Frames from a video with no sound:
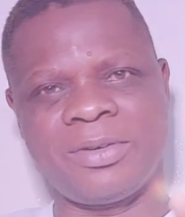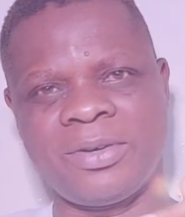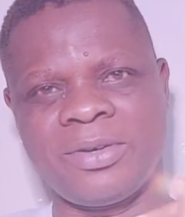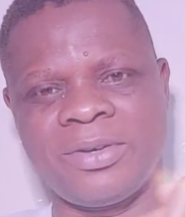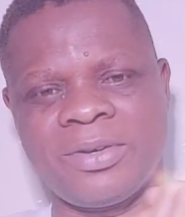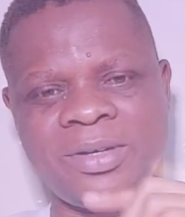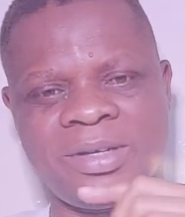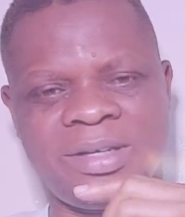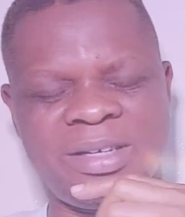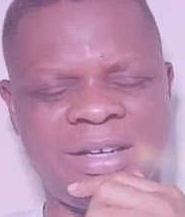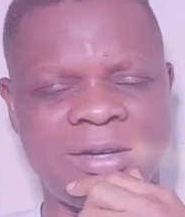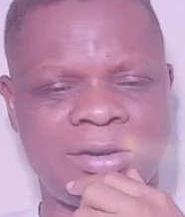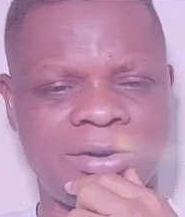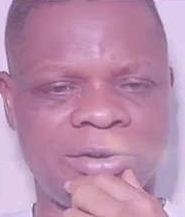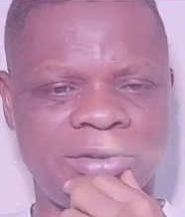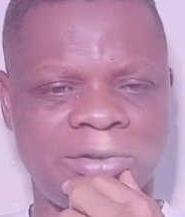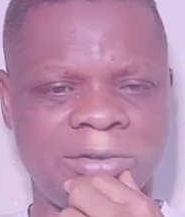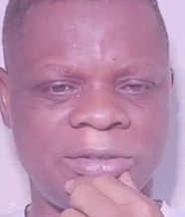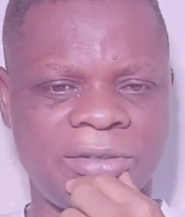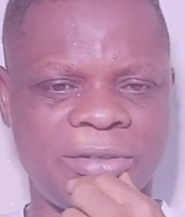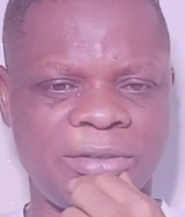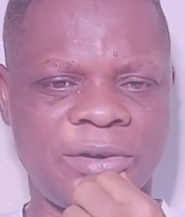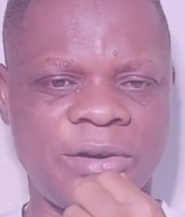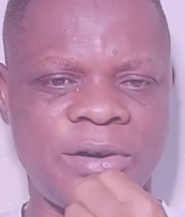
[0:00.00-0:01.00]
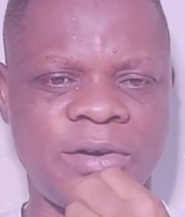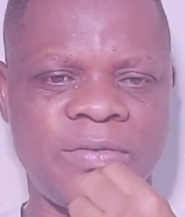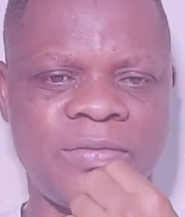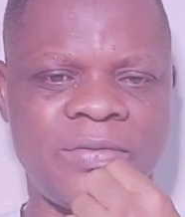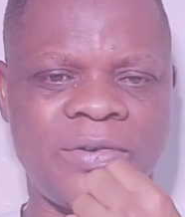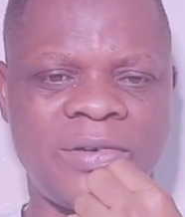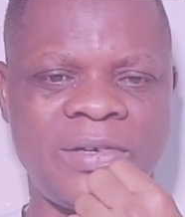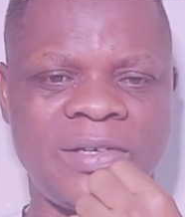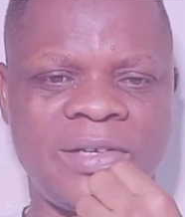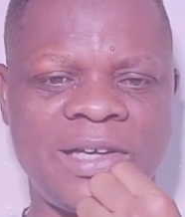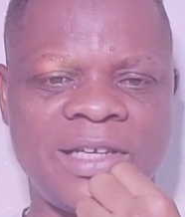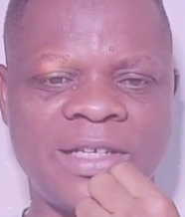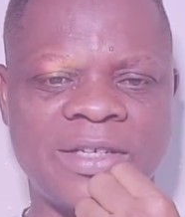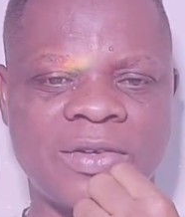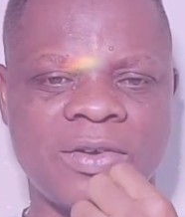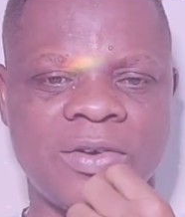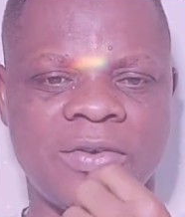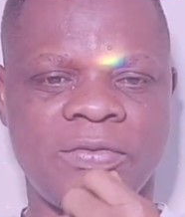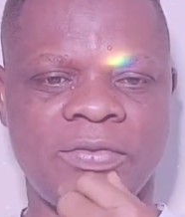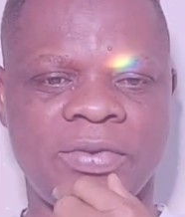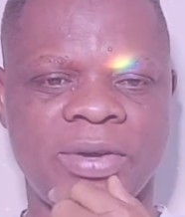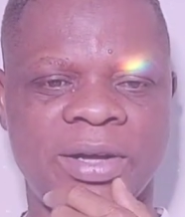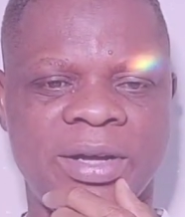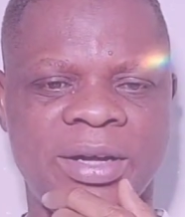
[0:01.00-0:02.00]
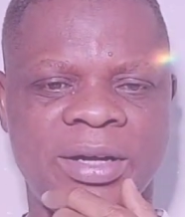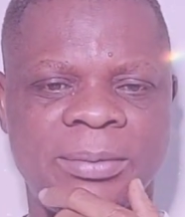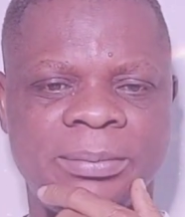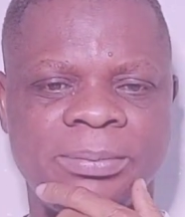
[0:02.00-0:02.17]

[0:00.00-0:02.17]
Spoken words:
going on in the country, from the desk of